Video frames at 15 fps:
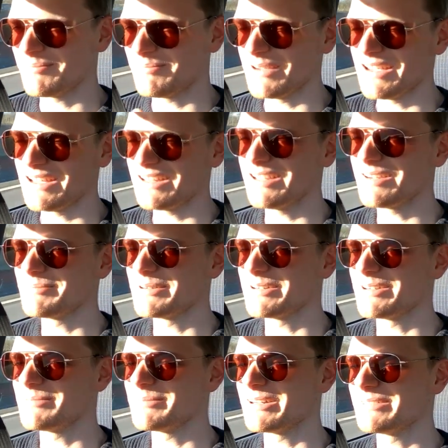barely a
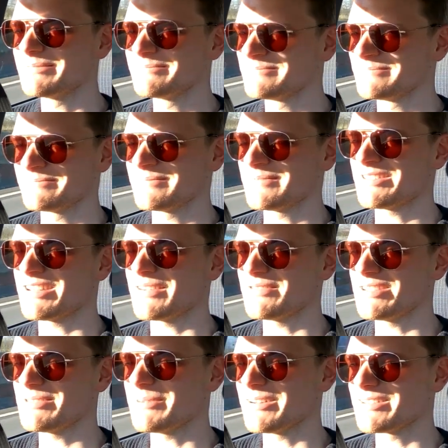murmur,
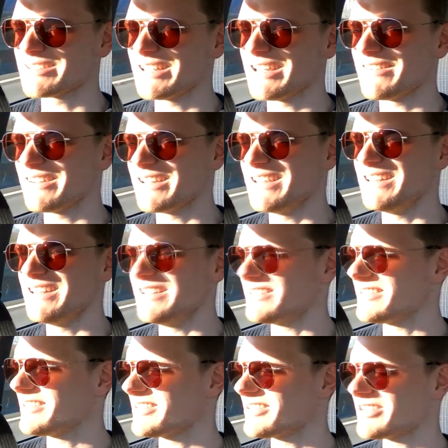70 miles an hour. It
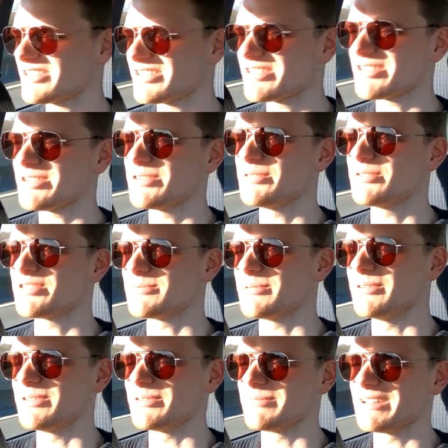is so
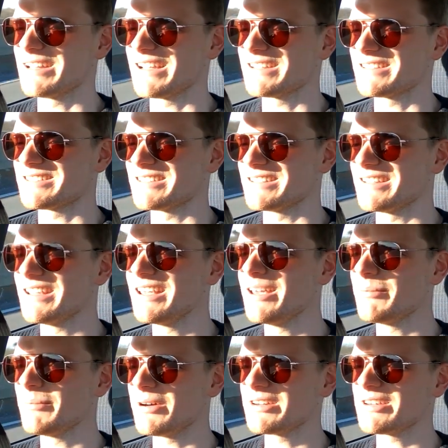smooth and relaxing.
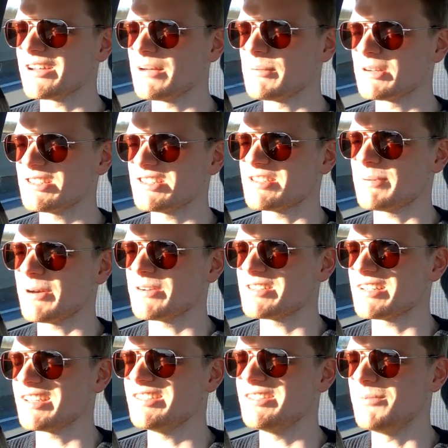My car, because it's a
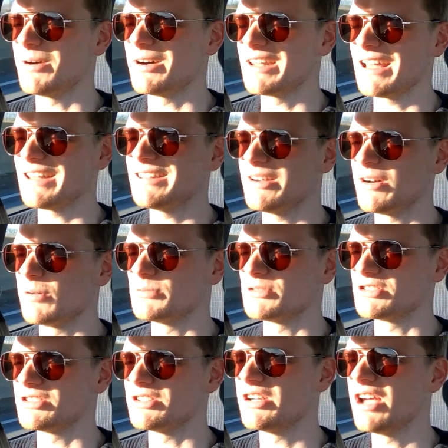post-81, had the
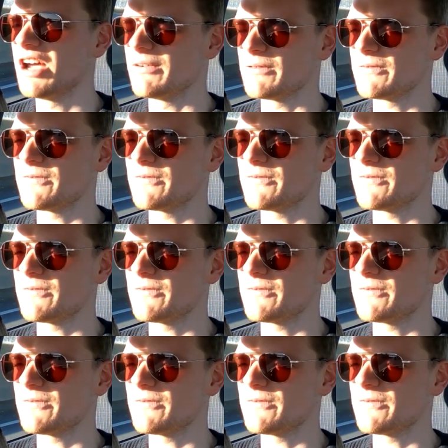option of a